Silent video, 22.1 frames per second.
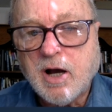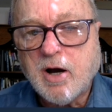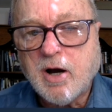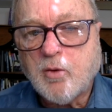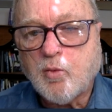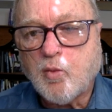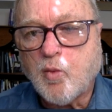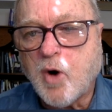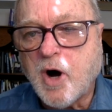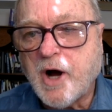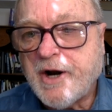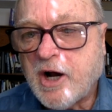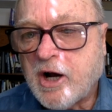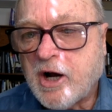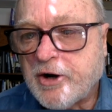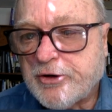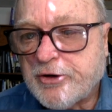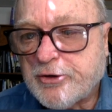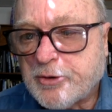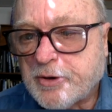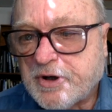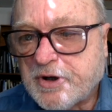one
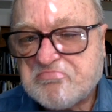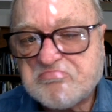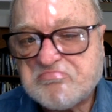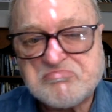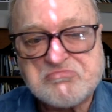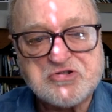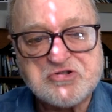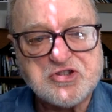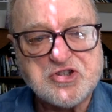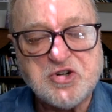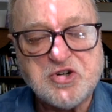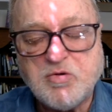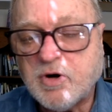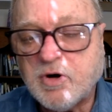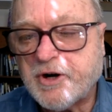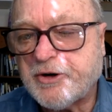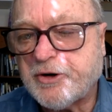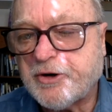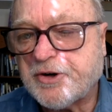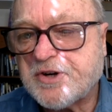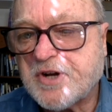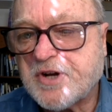hundred, two
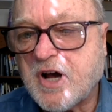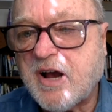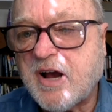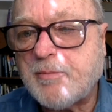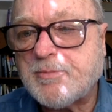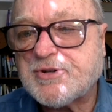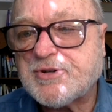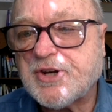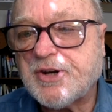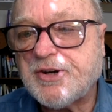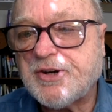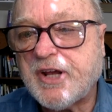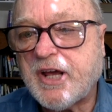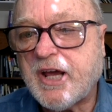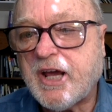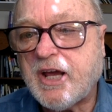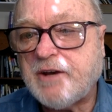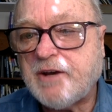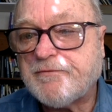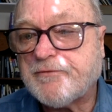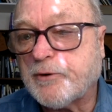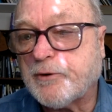hundred times a
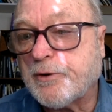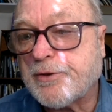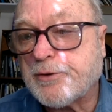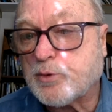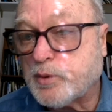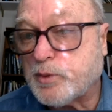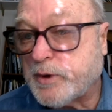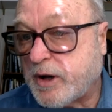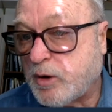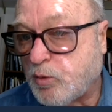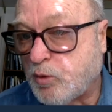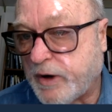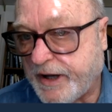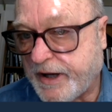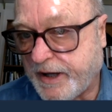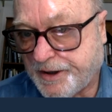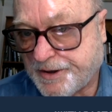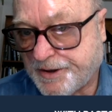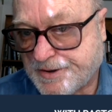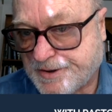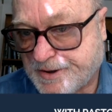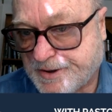day for three
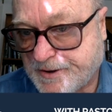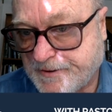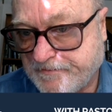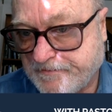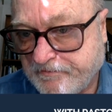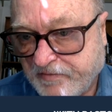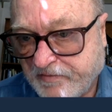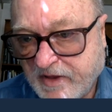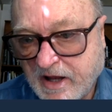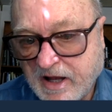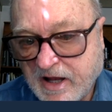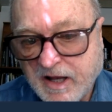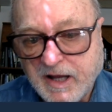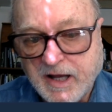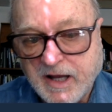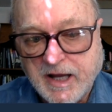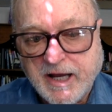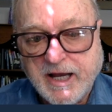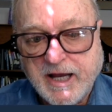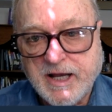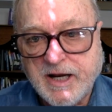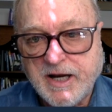weeks.
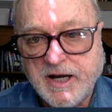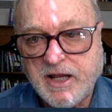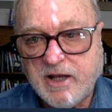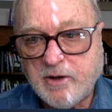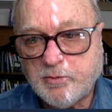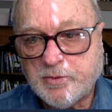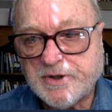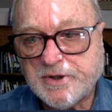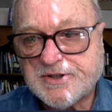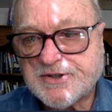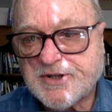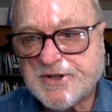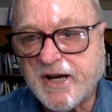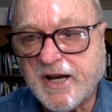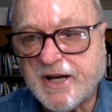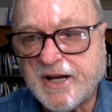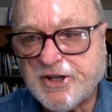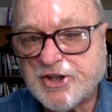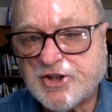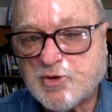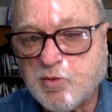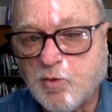And he would say,
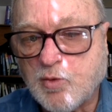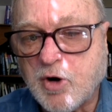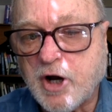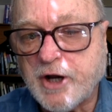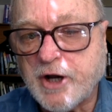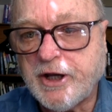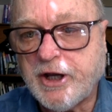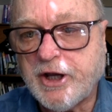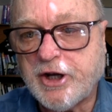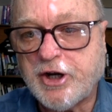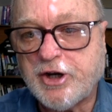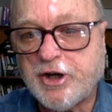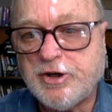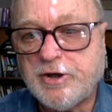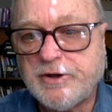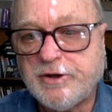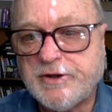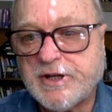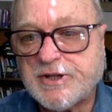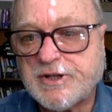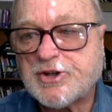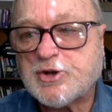just want you to,
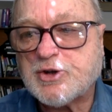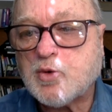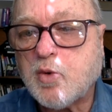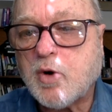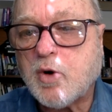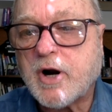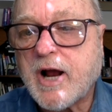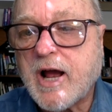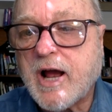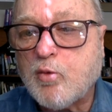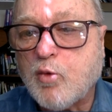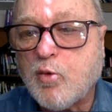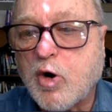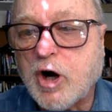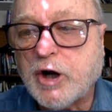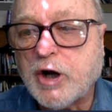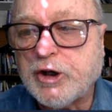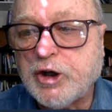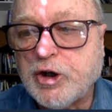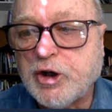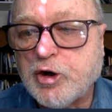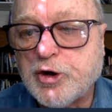this is what I want
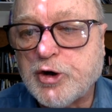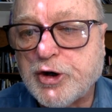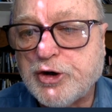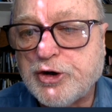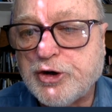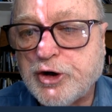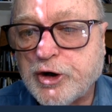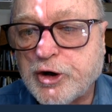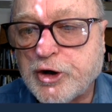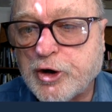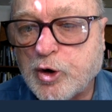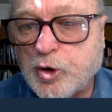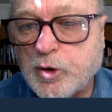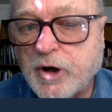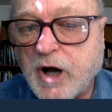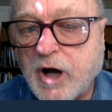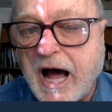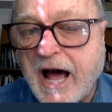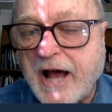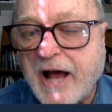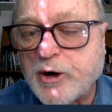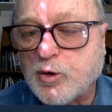you to do.
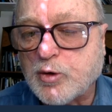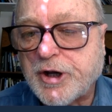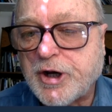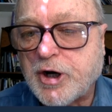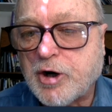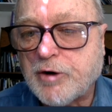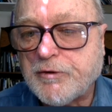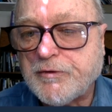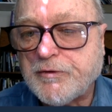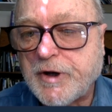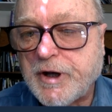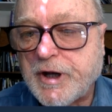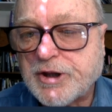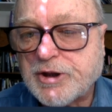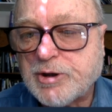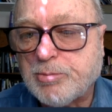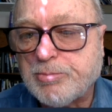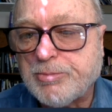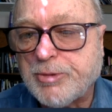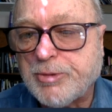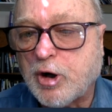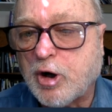I don't care if you hit the
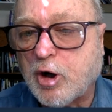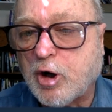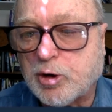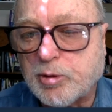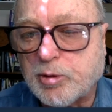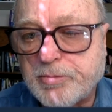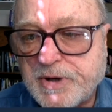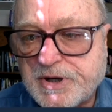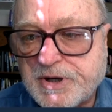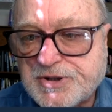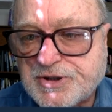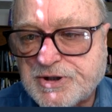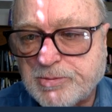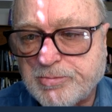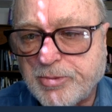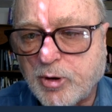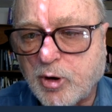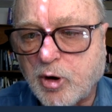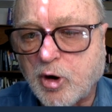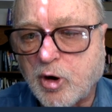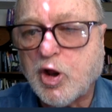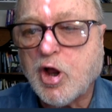ball or miss the
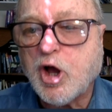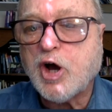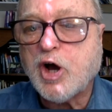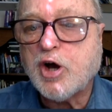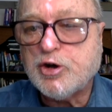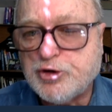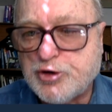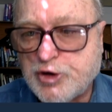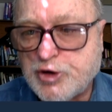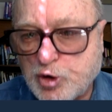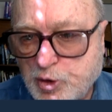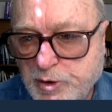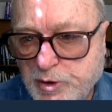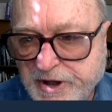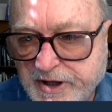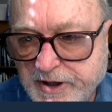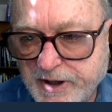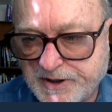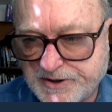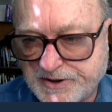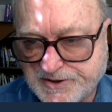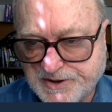ball, do
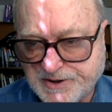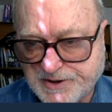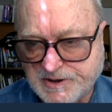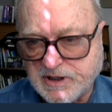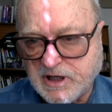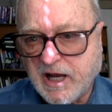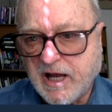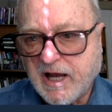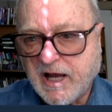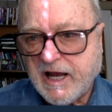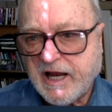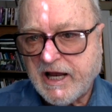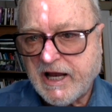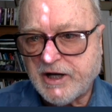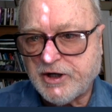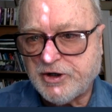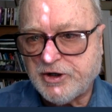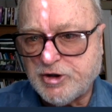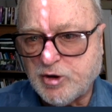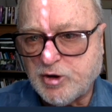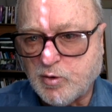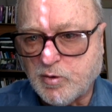this.
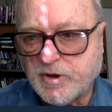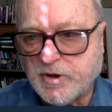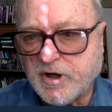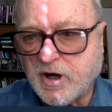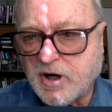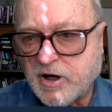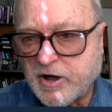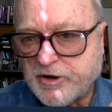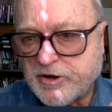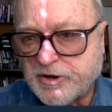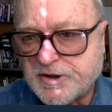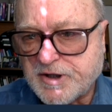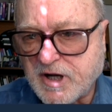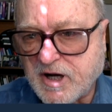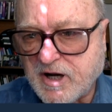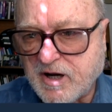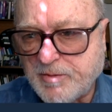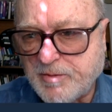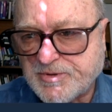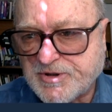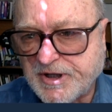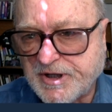And do it one hundred
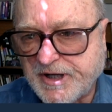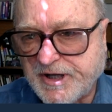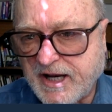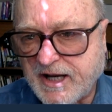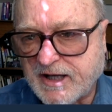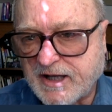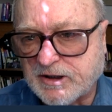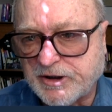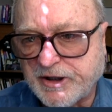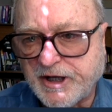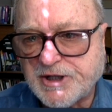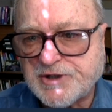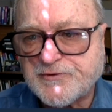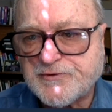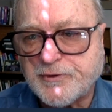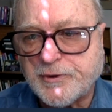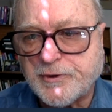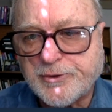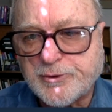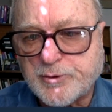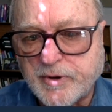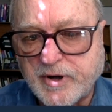times a day at least
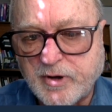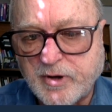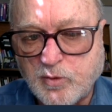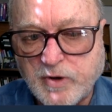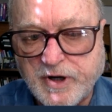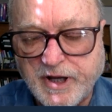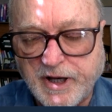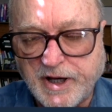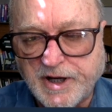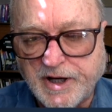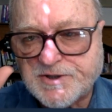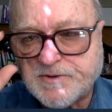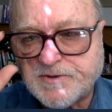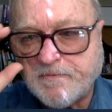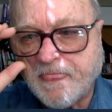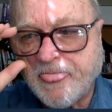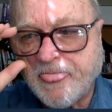for three weeks.